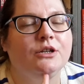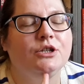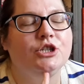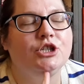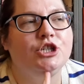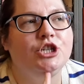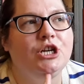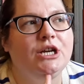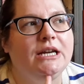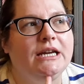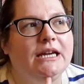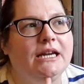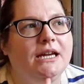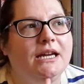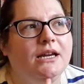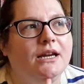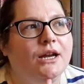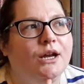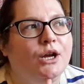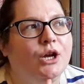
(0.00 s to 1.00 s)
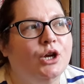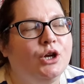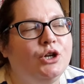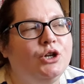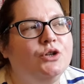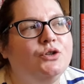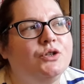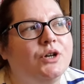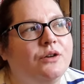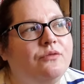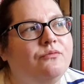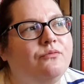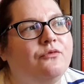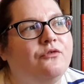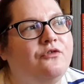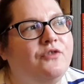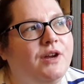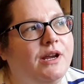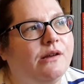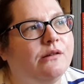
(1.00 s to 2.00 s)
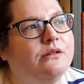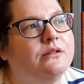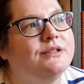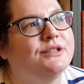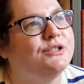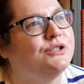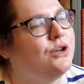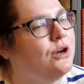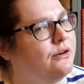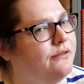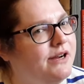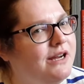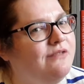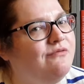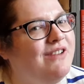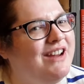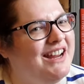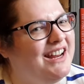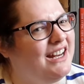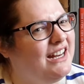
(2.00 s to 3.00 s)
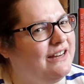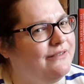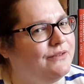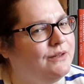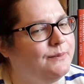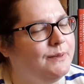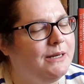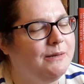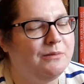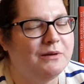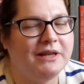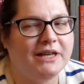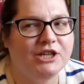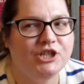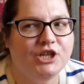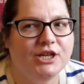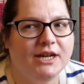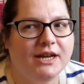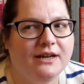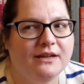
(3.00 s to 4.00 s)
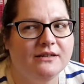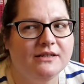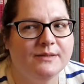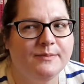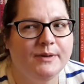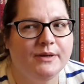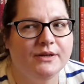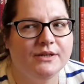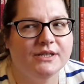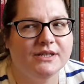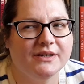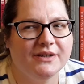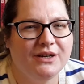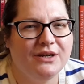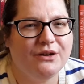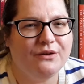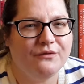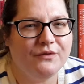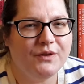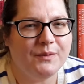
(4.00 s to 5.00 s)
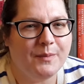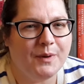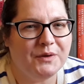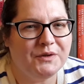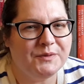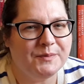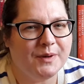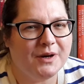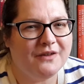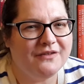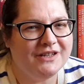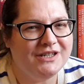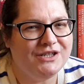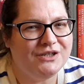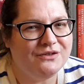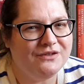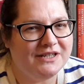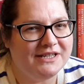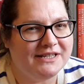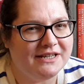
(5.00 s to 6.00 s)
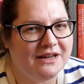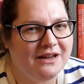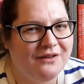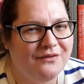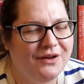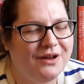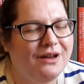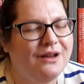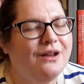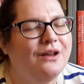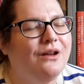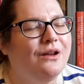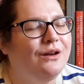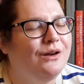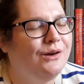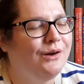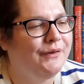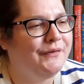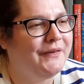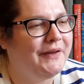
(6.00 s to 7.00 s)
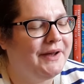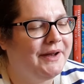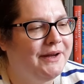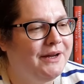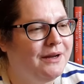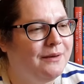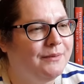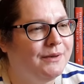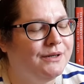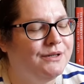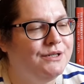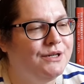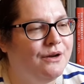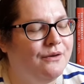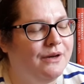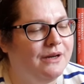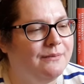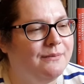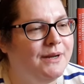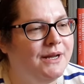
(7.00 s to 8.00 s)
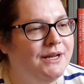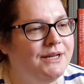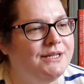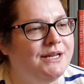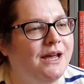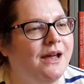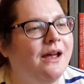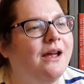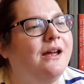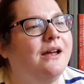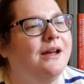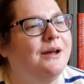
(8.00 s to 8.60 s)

She you don't feel sorry really for the people that she kills because you know for the most part they do deserve it not that i am condoning murder